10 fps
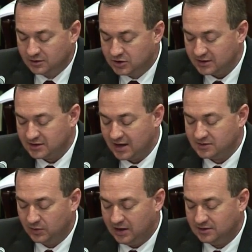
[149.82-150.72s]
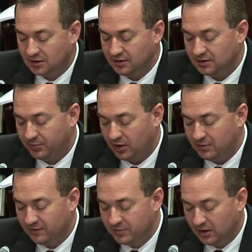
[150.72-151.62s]
Just last week, during the
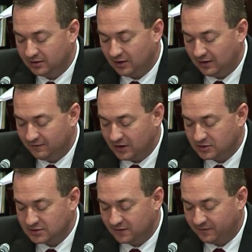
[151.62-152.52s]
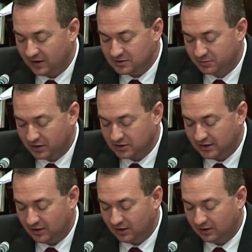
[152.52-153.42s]
Department of Military and Veterans Affairs
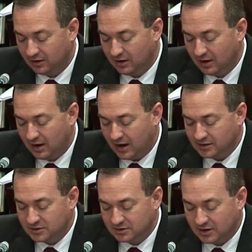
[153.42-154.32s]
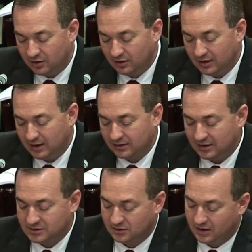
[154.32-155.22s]
budget hearing, Adjutant General
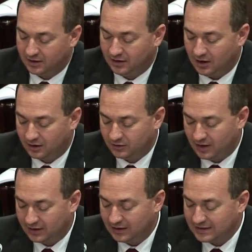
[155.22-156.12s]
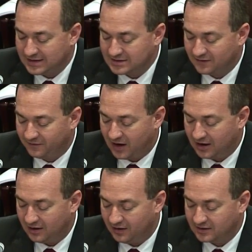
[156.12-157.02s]
Anthony uh, Carrelli
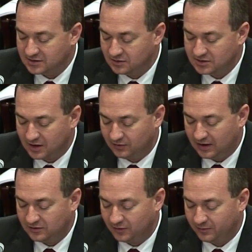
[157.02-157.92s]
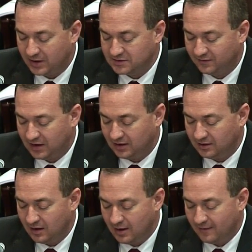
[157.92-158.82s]
testified that suicide rates for
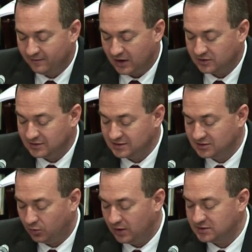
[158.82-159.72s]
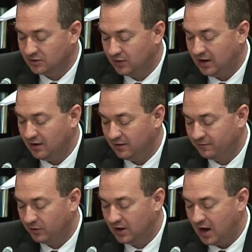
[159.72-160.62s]
Pennsylvania veterans is twice the rate
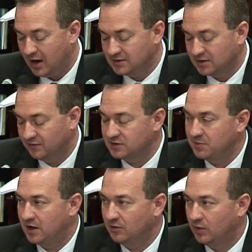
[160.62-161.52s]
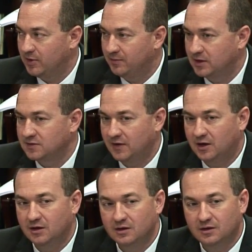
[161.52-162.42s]
for non service men and women in
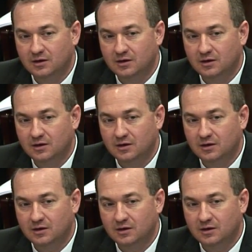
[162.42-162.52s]
Pennsylvania.